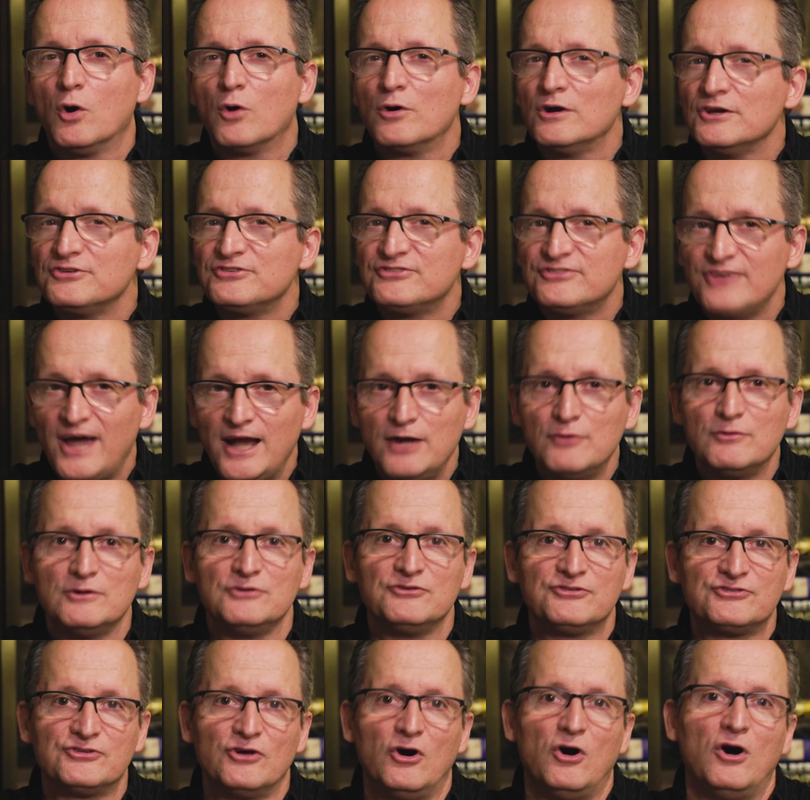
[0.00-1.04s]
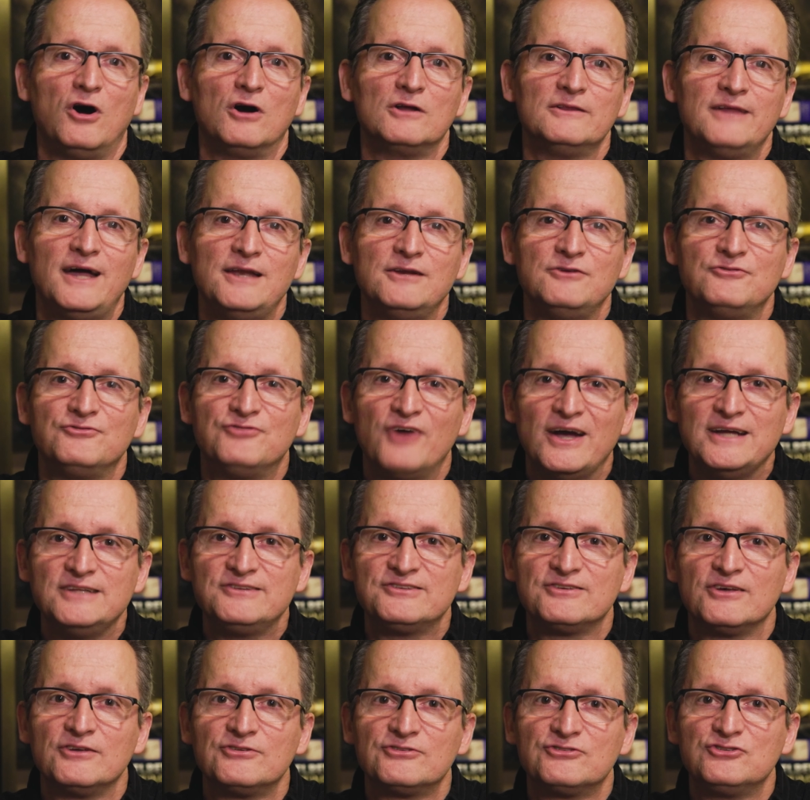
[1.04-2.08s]
or a siren song that
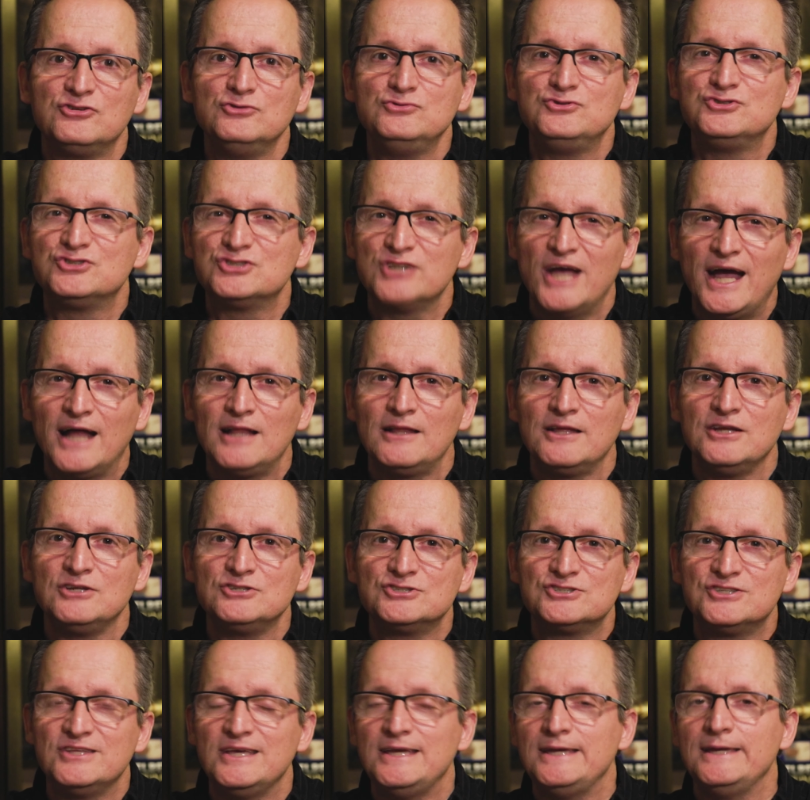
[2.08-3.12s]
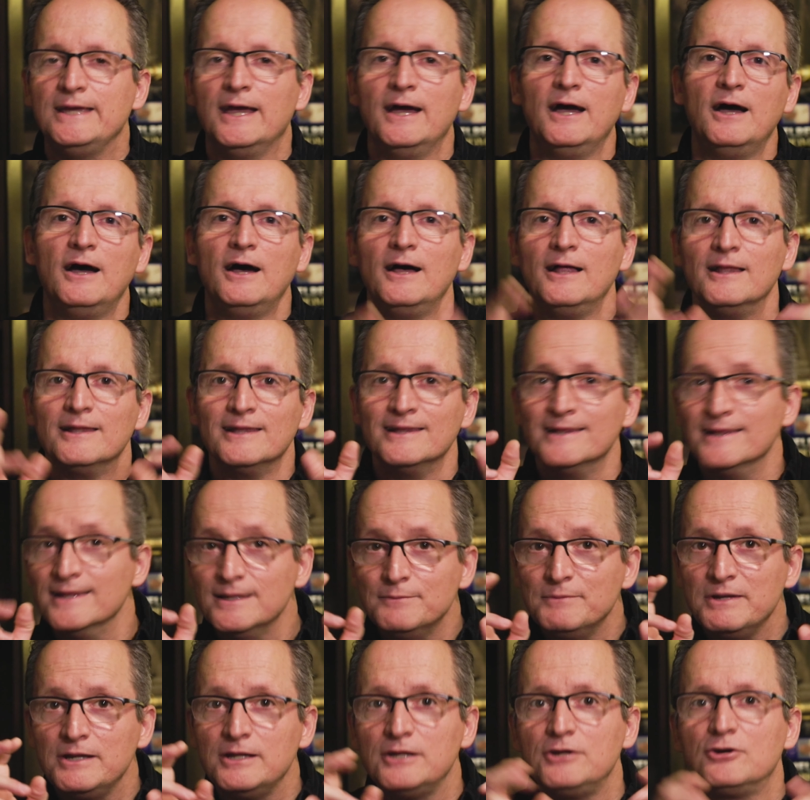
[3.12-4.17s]
invites us to challenge the
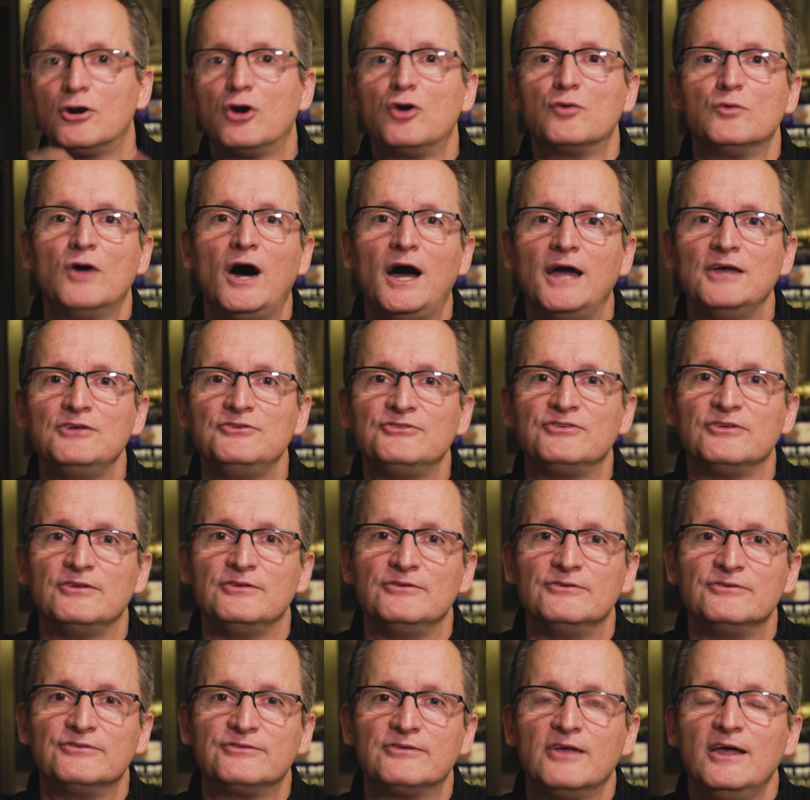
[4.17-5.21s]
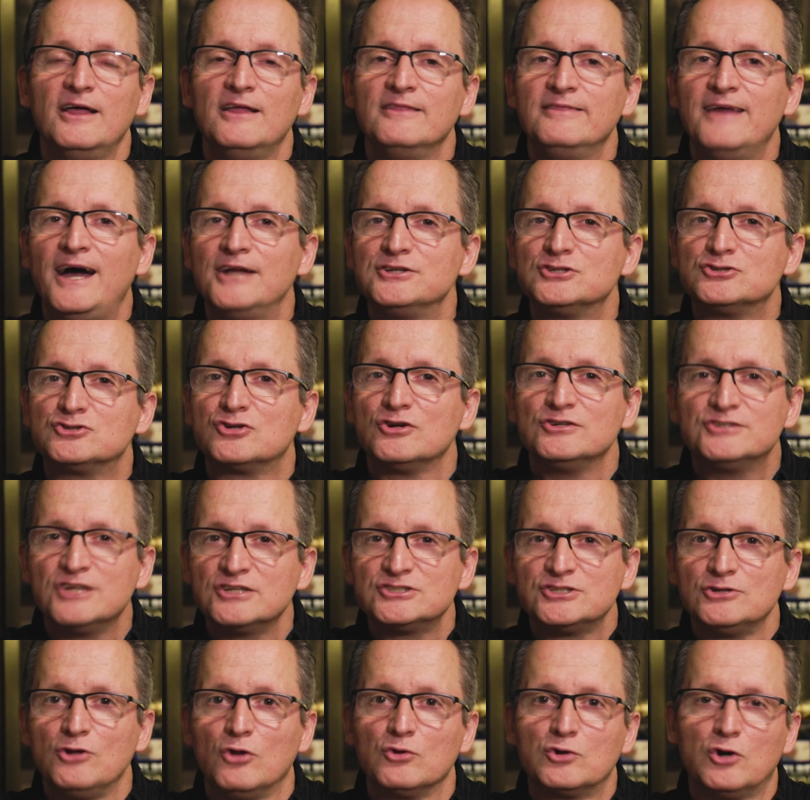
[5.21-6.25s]
limited horizons that
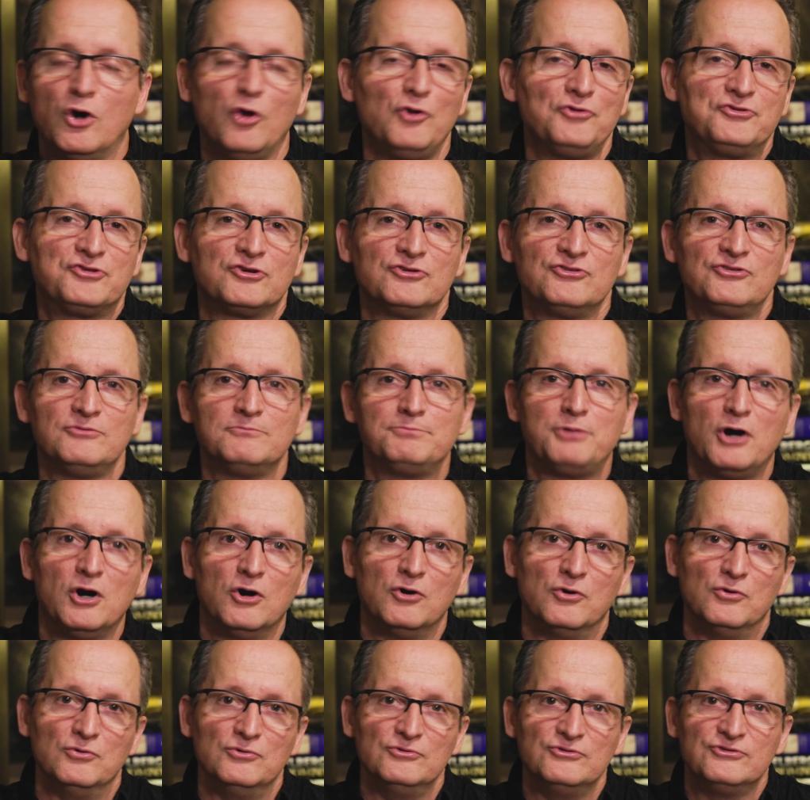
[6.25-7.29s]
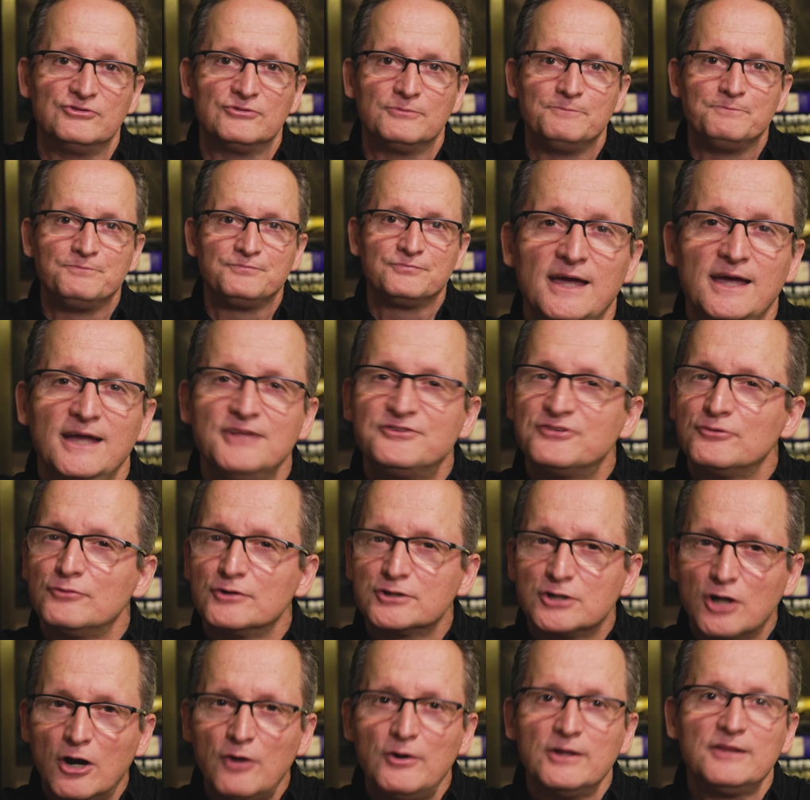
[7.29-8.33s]
traditional cultures impose? It's a
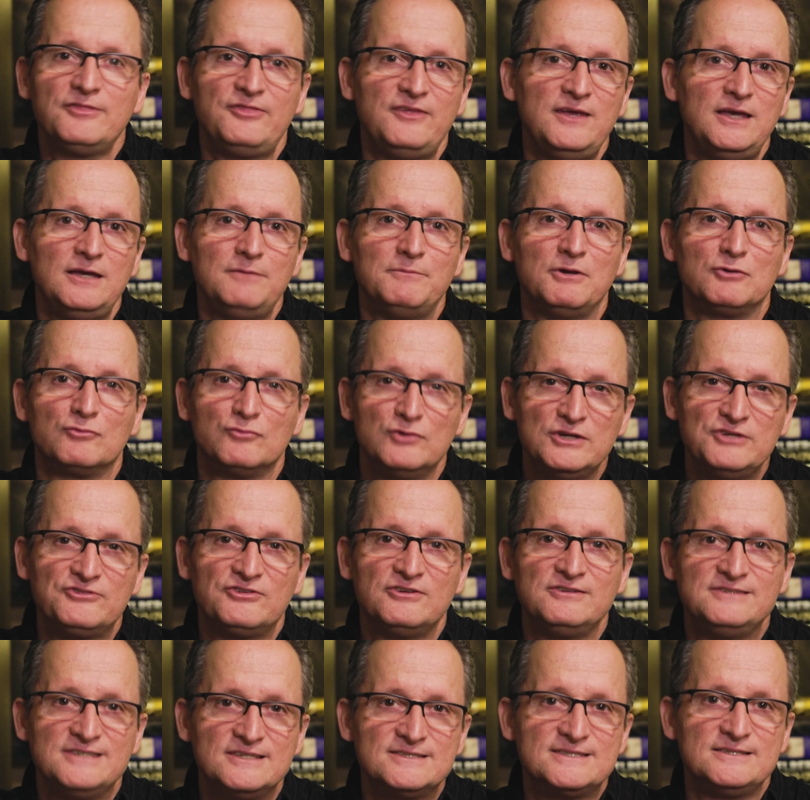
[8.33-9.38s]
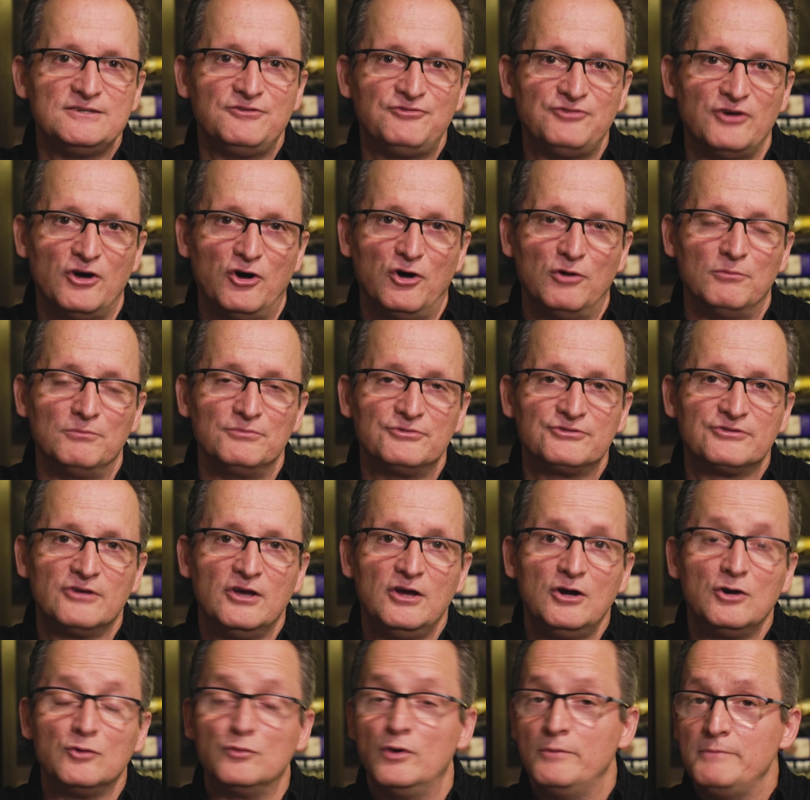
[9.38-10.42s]
recurring theme in recent Disney films.
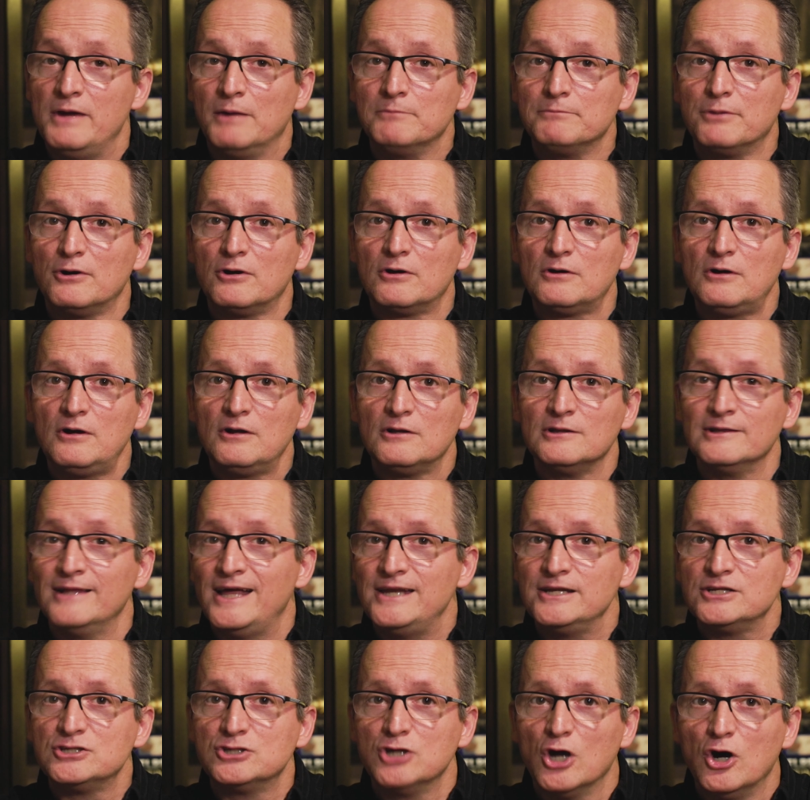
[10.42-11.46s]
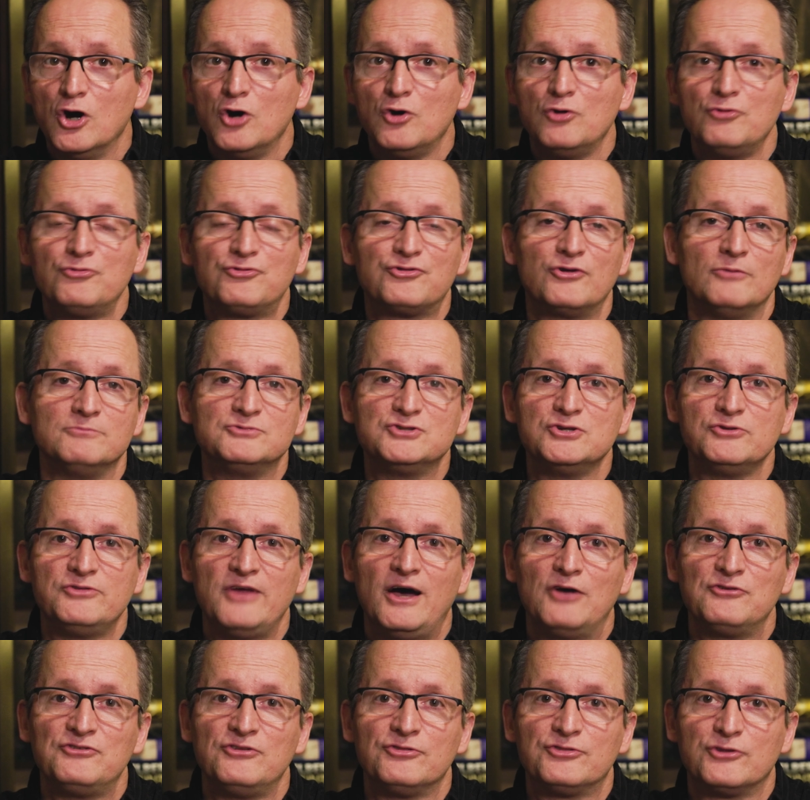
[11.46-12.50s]
Remember Let It Go from
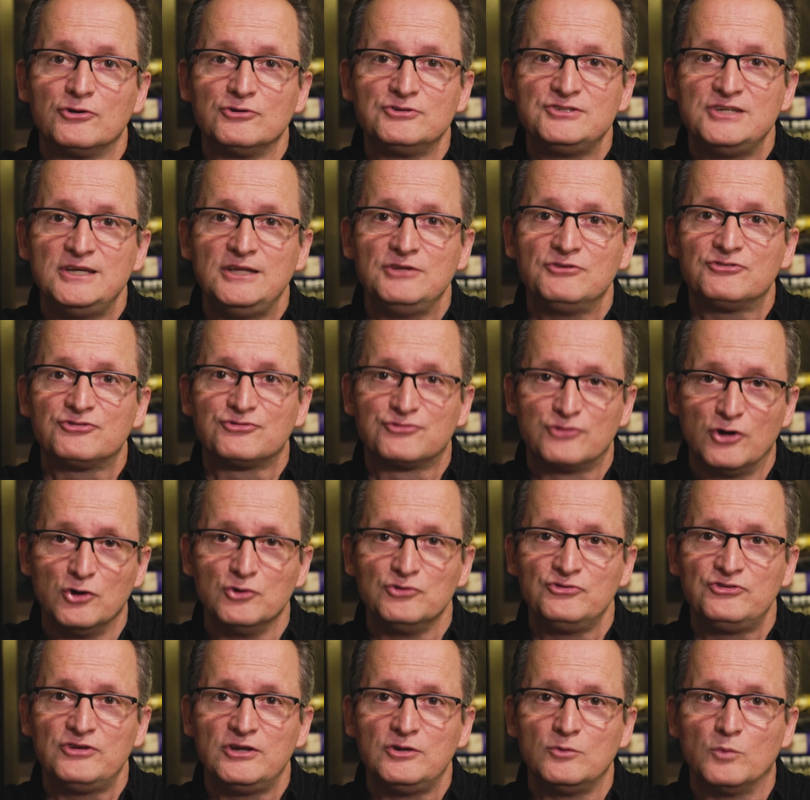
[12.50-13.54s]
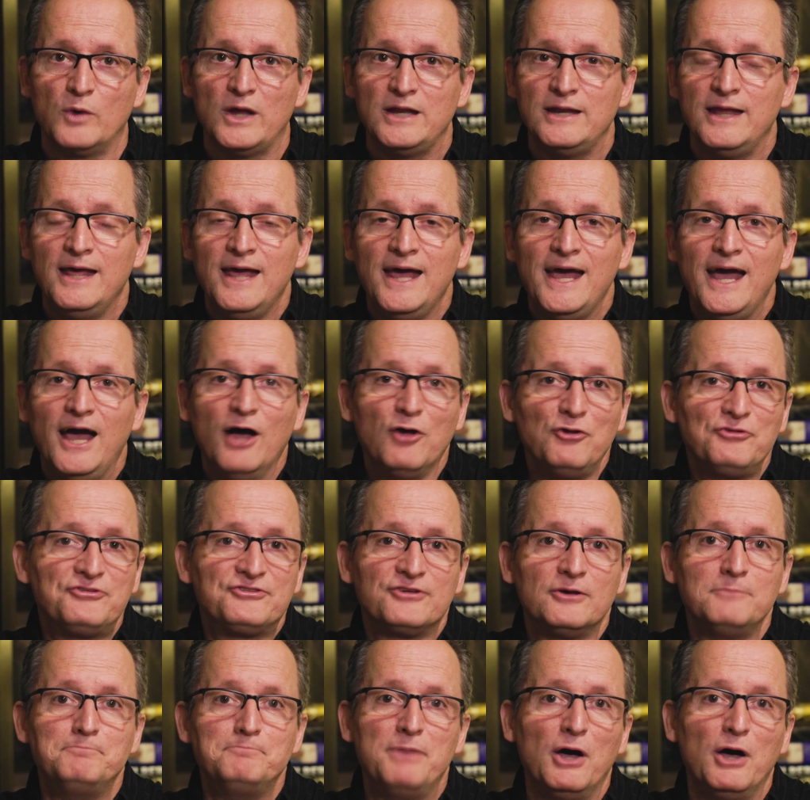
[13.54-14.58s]
2013's Frozen, when
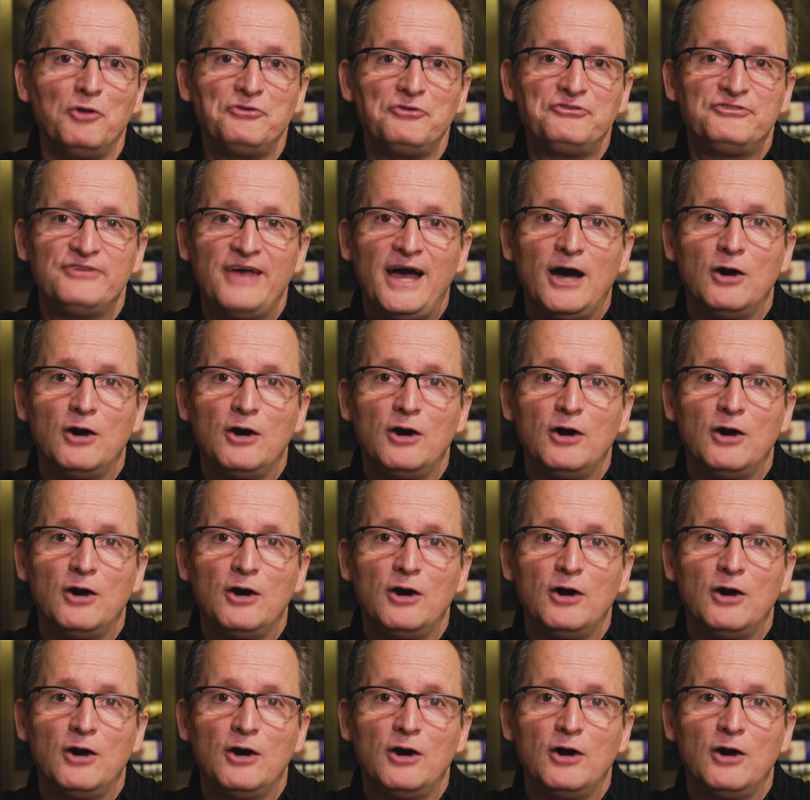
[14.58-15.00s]
Elsa belts